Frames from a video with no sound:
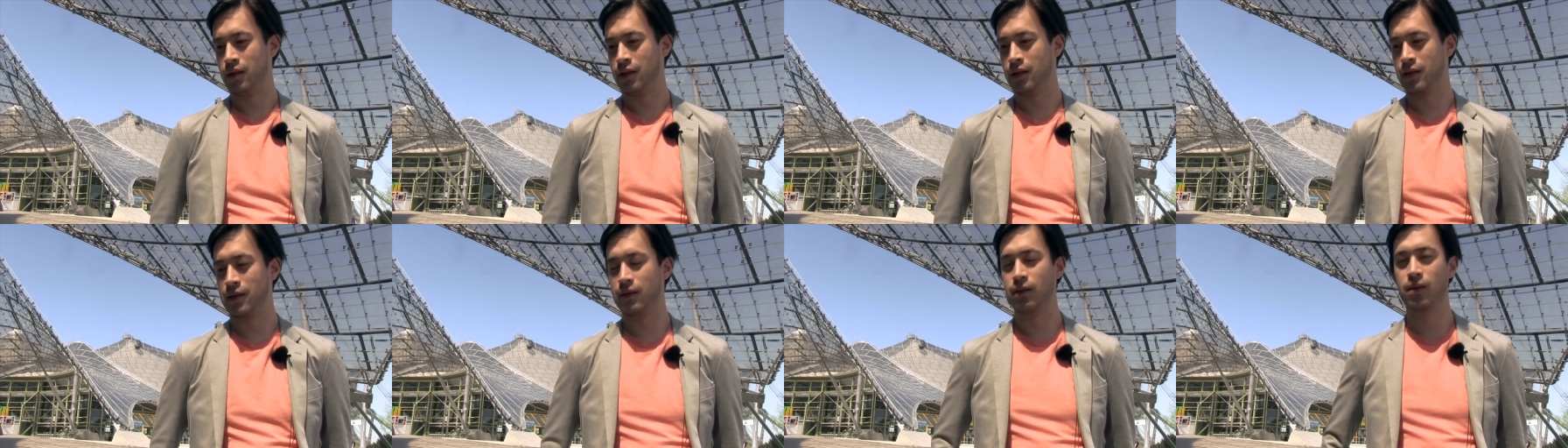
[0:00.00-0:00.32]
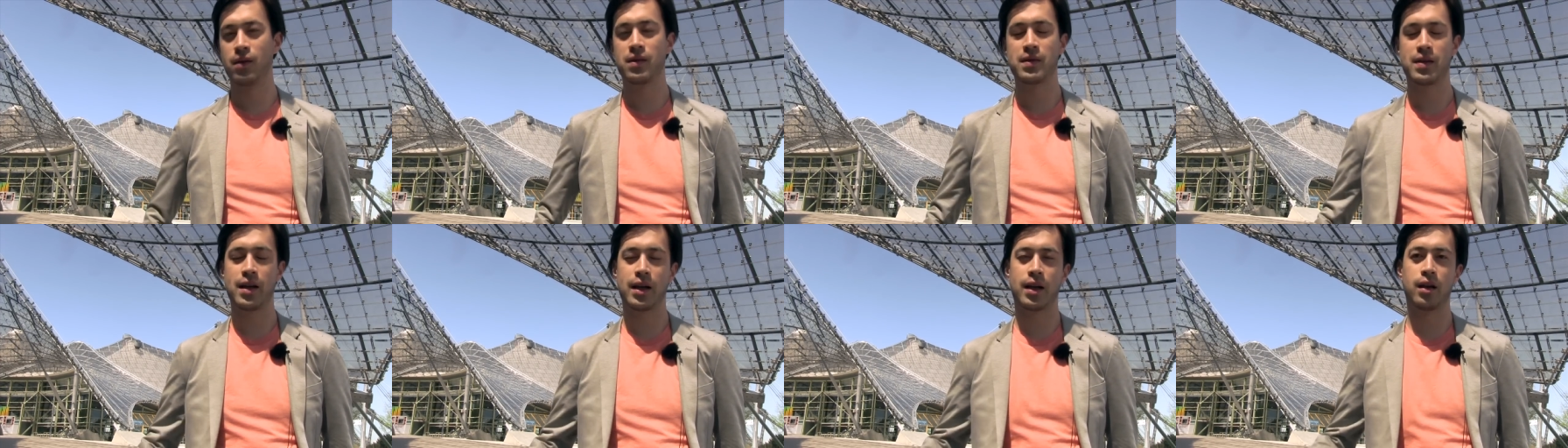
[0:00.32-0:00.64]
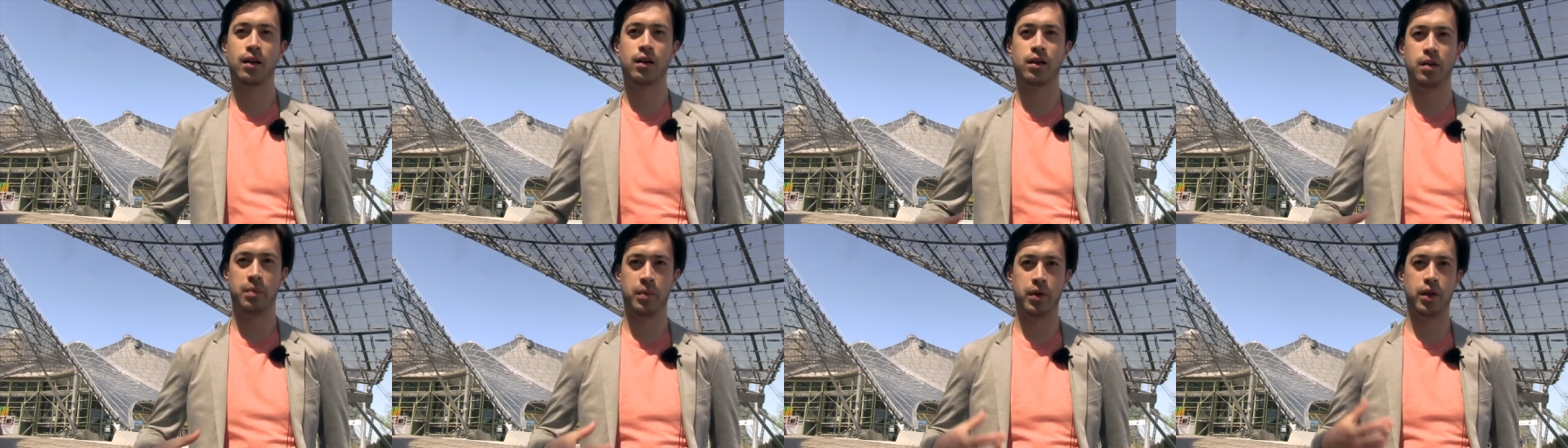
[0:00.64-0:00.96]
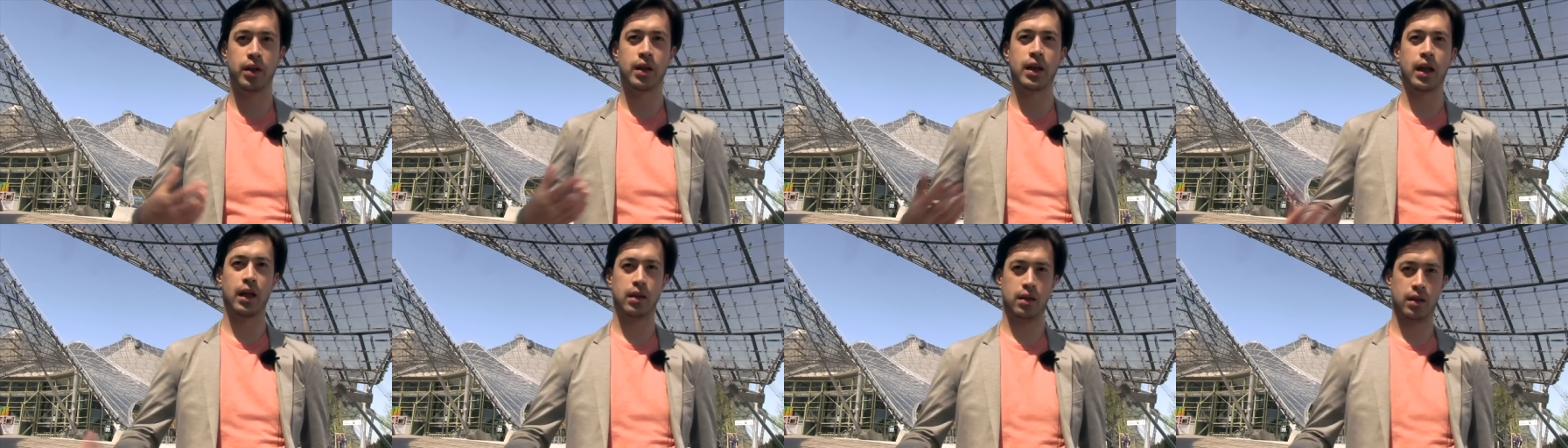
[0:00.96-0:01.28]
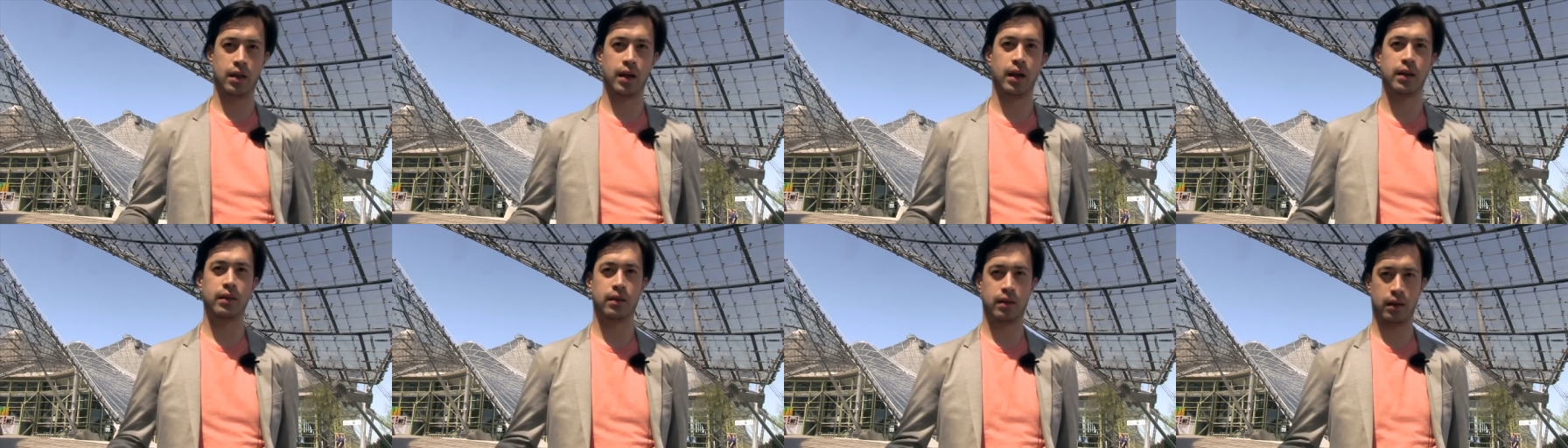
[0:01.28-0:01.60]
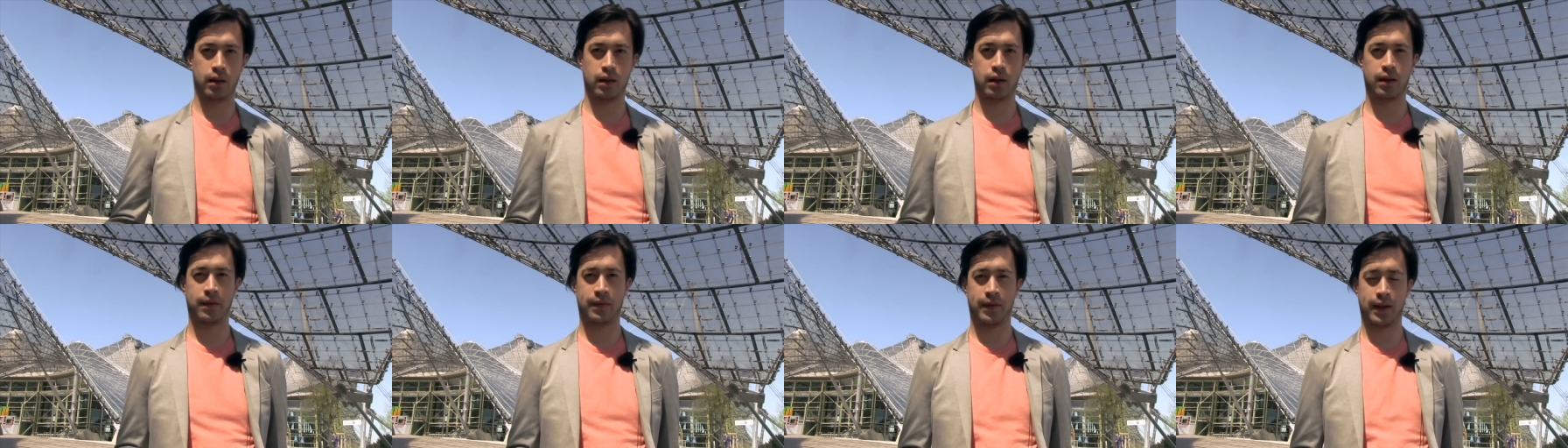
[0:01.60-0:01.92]
as long as I can communicate the
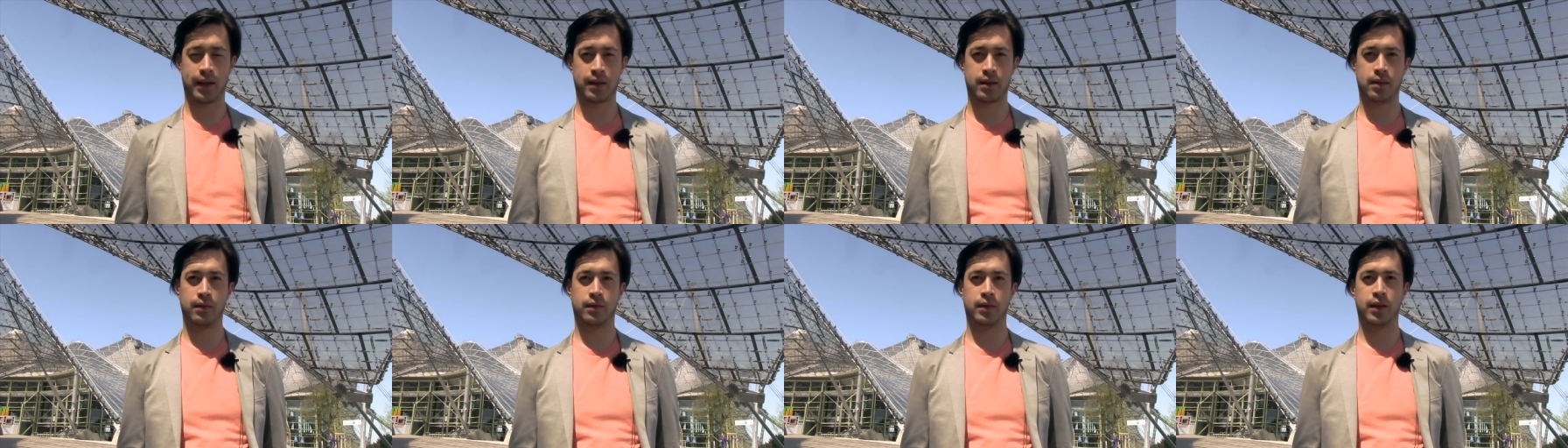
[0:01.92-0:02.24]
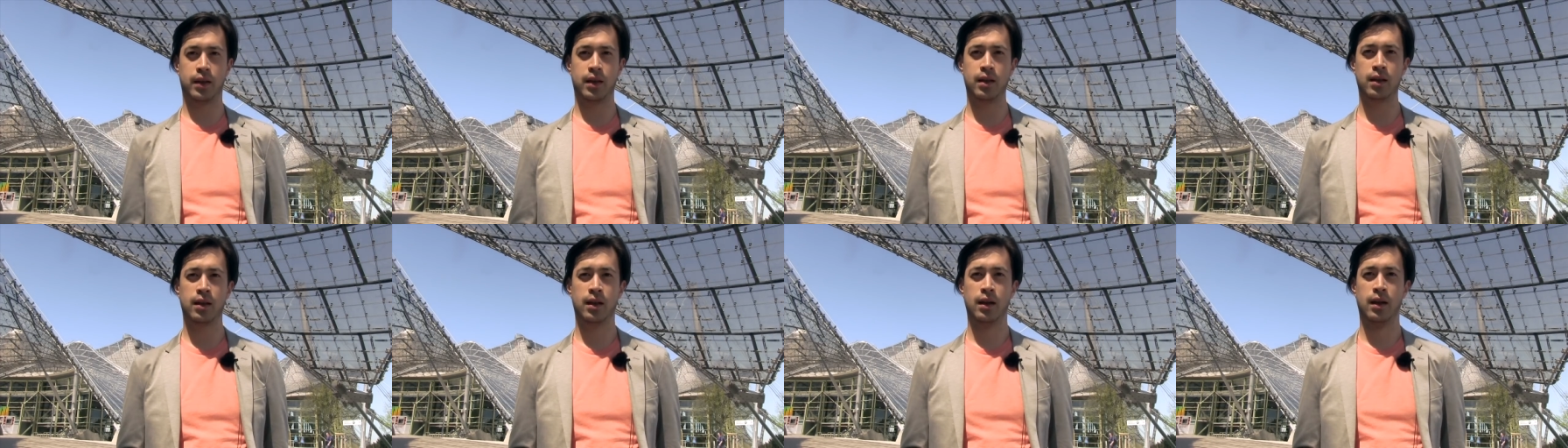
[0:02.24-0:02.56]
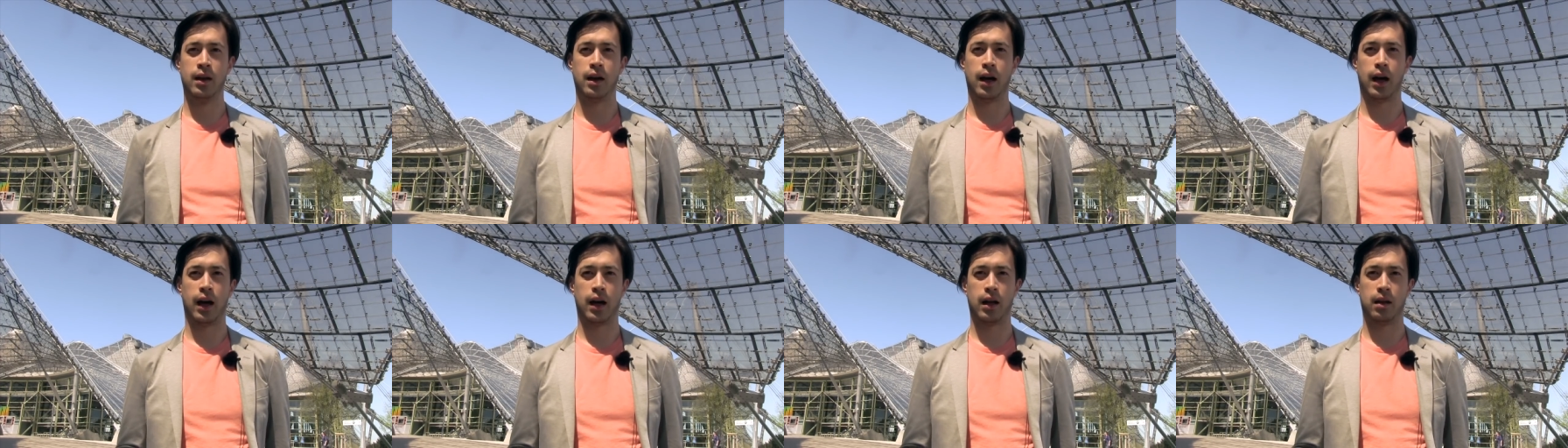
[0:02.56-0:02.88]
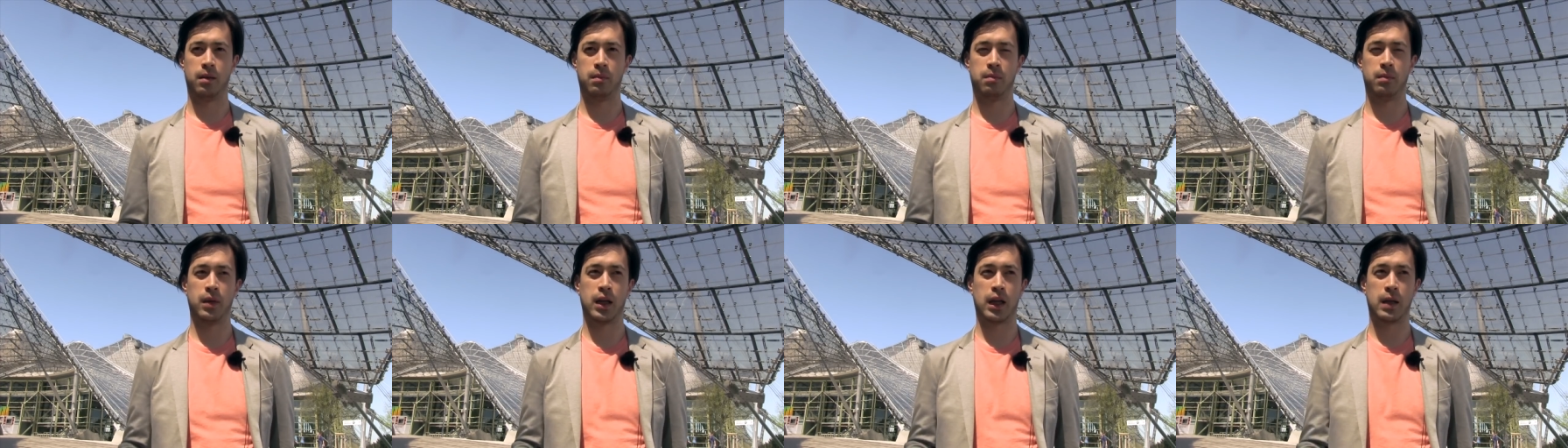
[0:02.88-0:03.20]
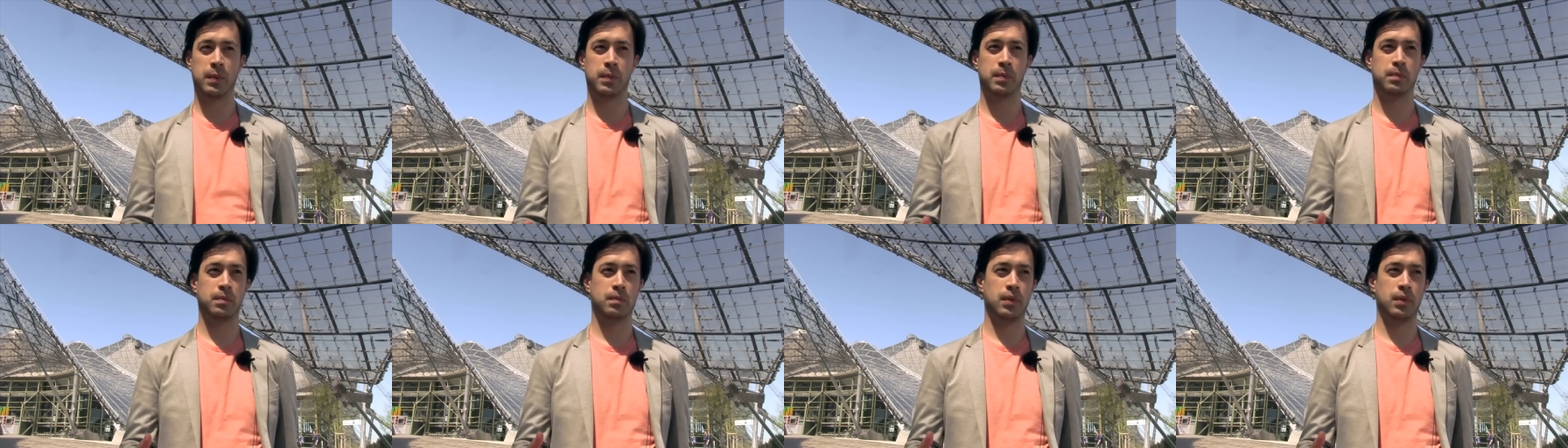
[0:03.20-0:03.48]
idea effectively and make